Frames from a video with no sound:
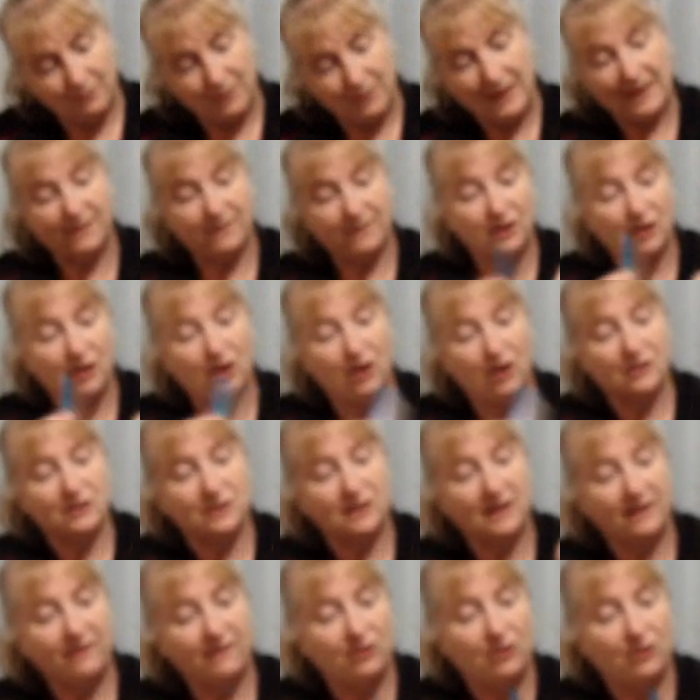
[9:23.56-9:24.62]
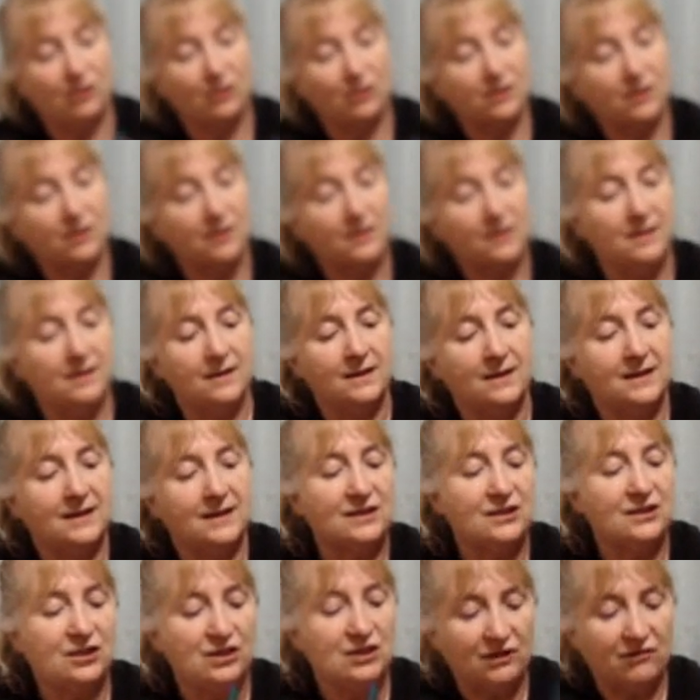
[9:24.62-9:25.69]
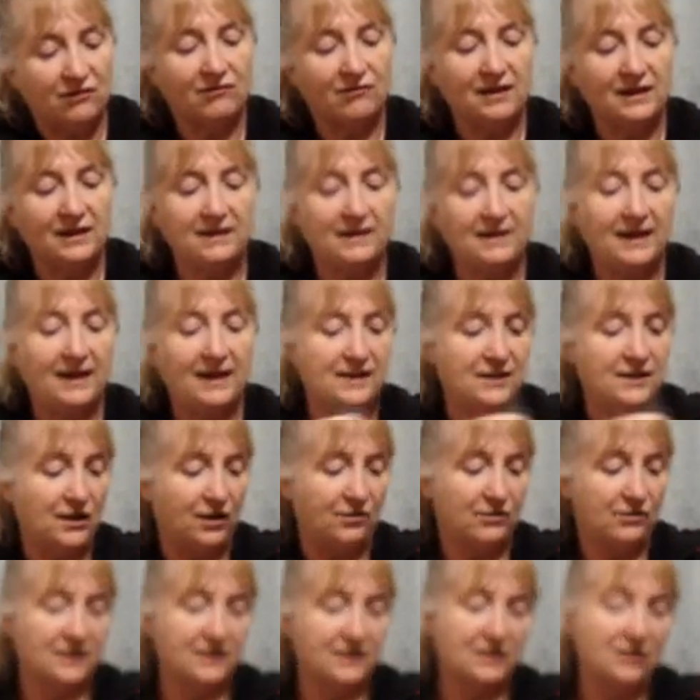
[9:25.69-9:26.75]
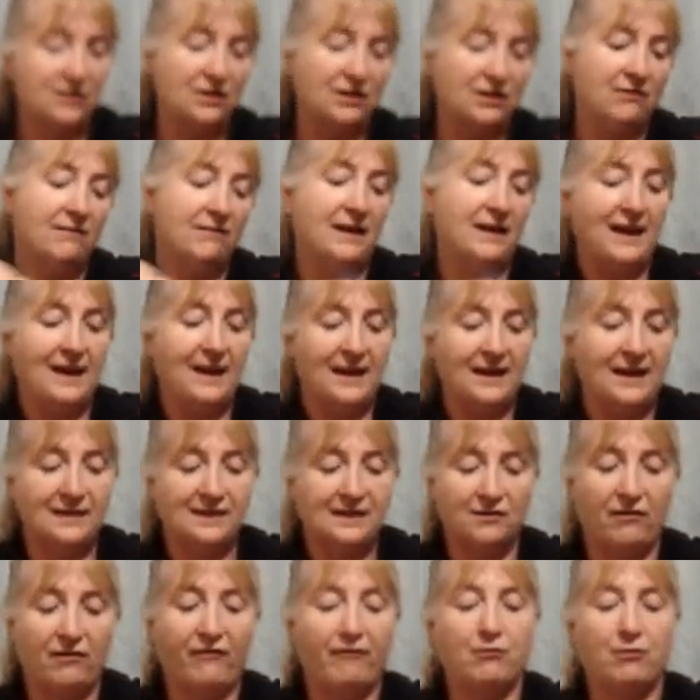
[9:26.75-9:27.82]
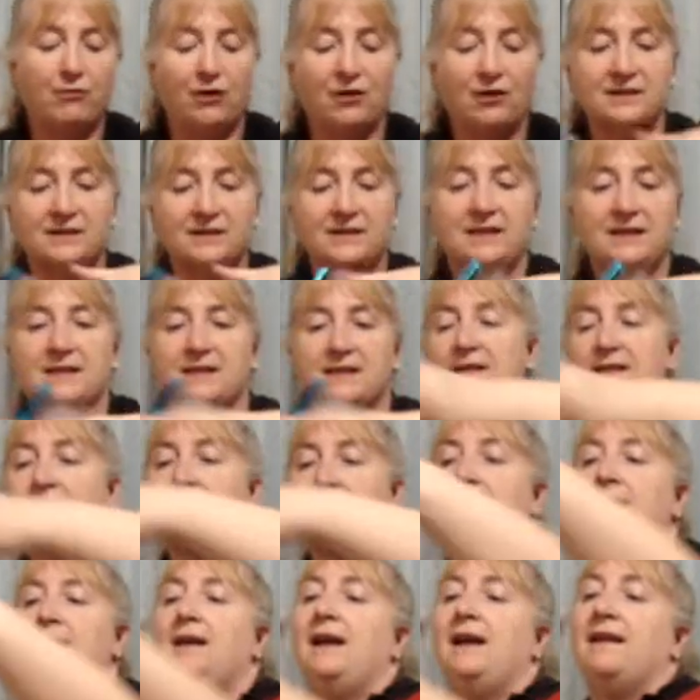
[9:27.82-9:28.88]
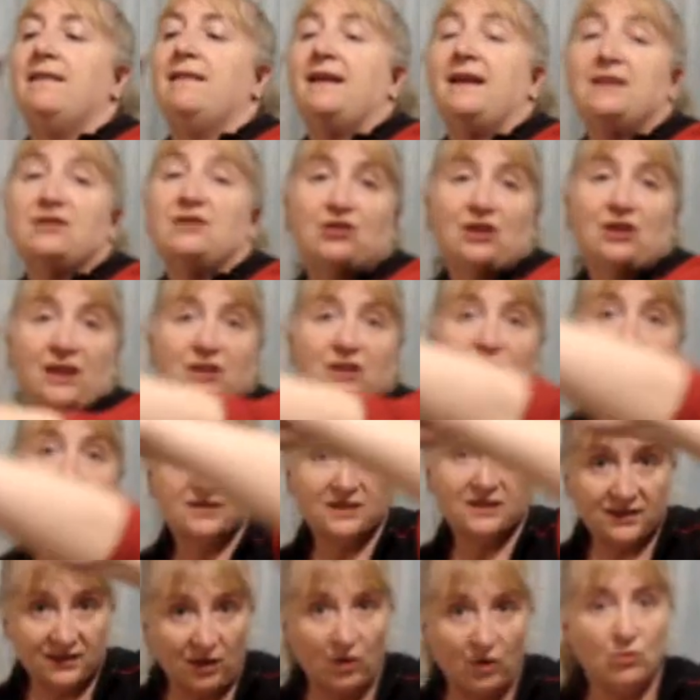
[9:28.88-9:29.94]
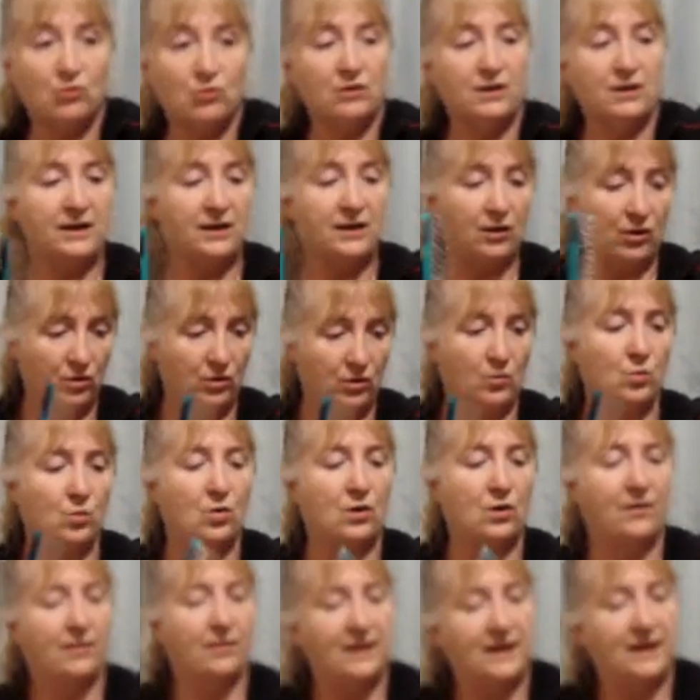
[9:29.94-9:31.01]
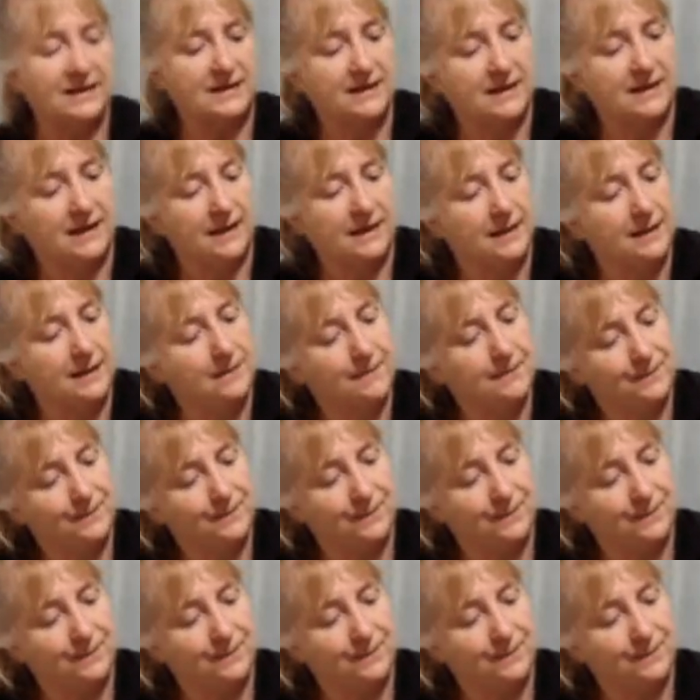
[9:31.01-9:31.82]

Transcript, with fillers: part the coat and have a look generally they don't it's generally a hands-off process and they judge solely on what they see